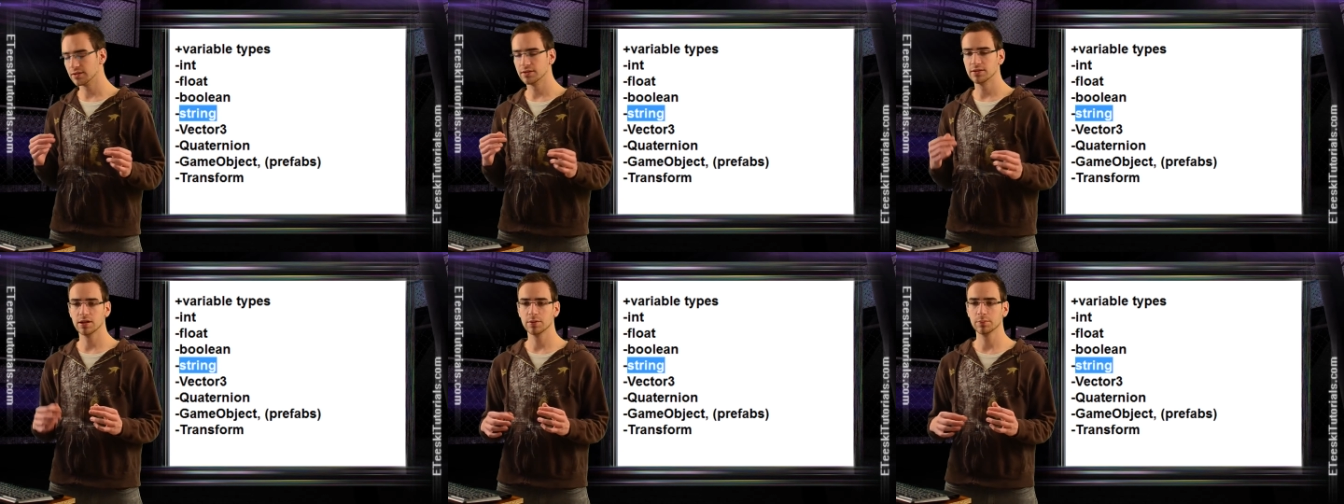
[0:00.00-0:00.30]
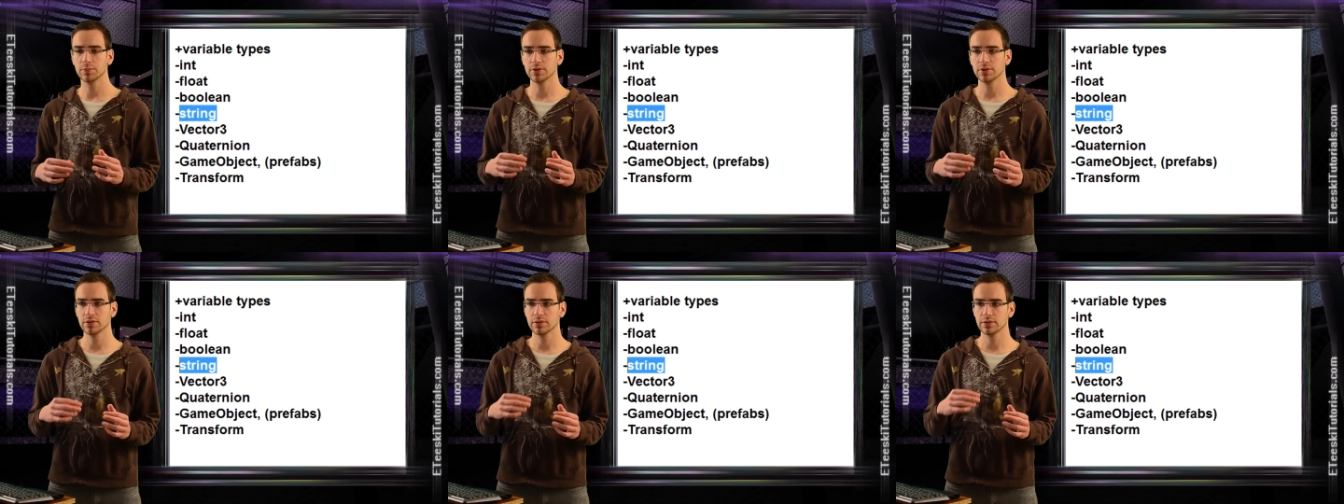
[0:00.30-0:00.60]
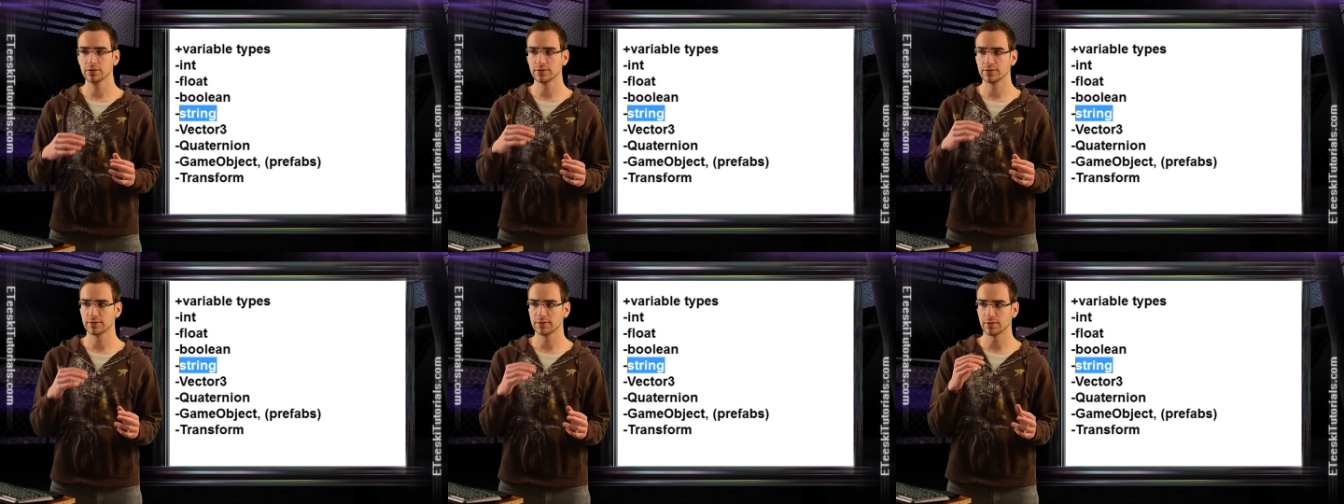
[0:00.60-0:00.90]

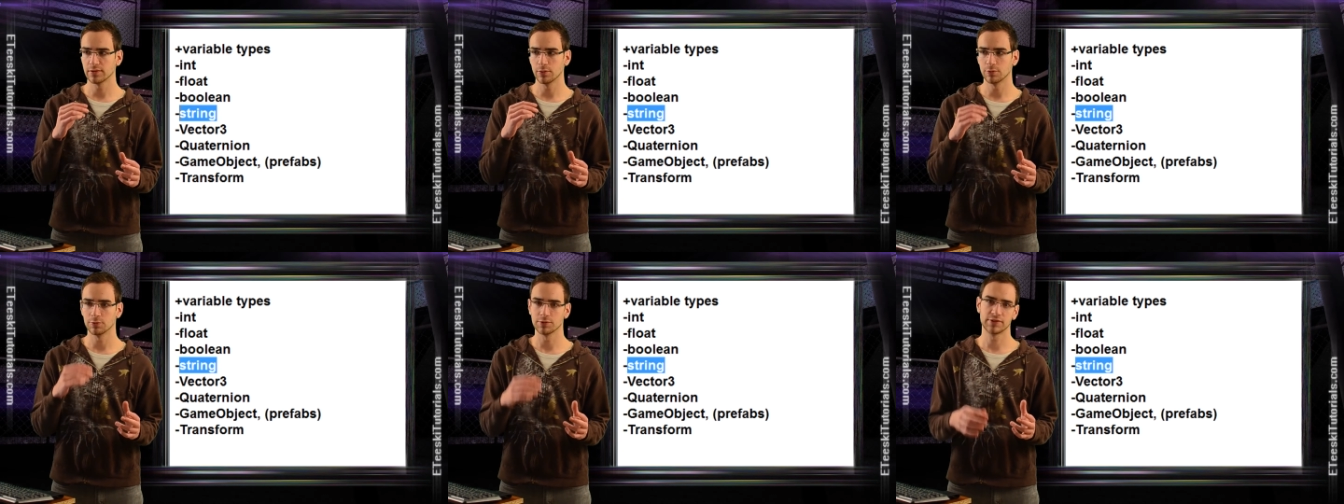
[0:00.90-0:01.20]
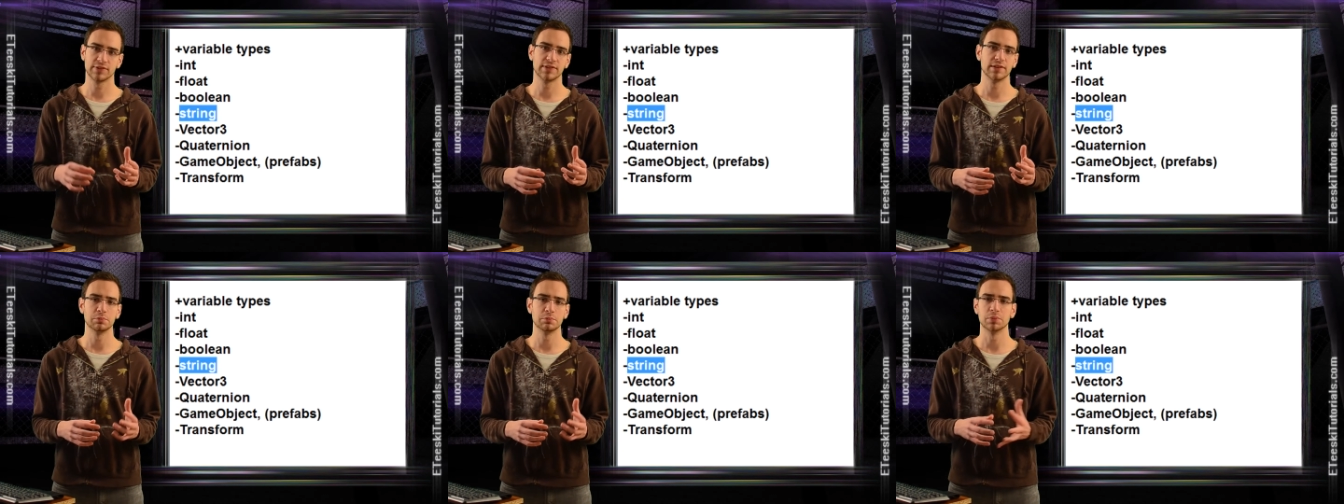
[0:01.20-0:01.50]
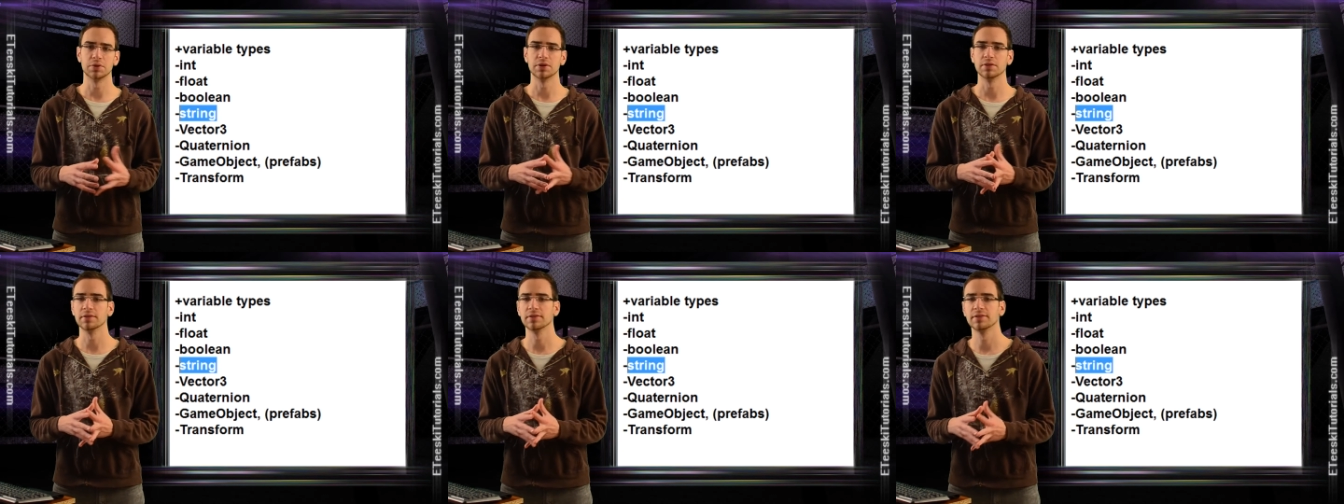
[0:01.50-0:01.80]
numbers, or
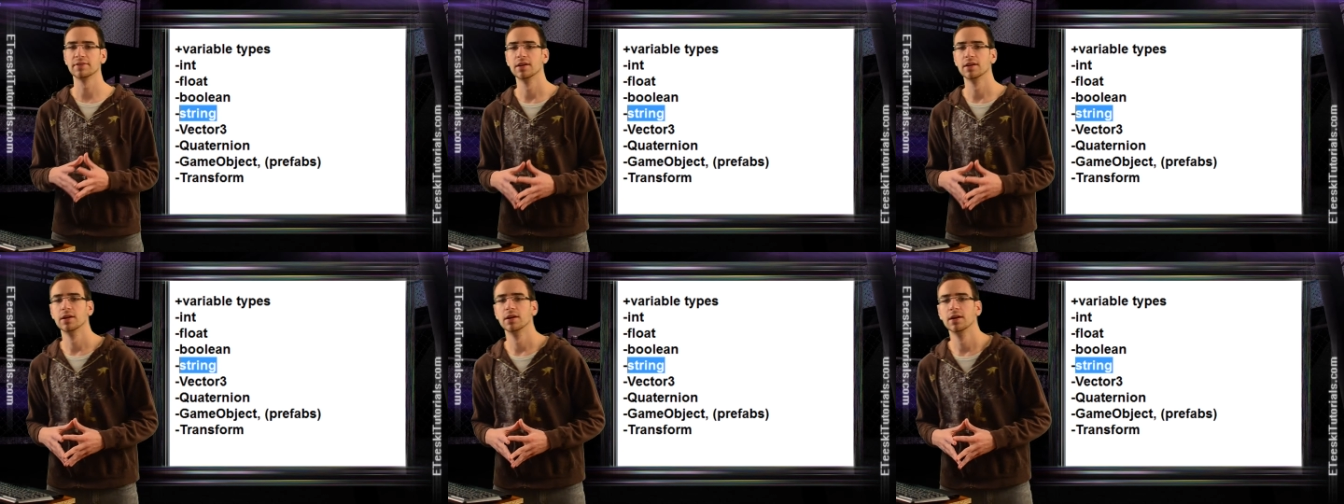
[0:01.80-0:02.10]
symbols.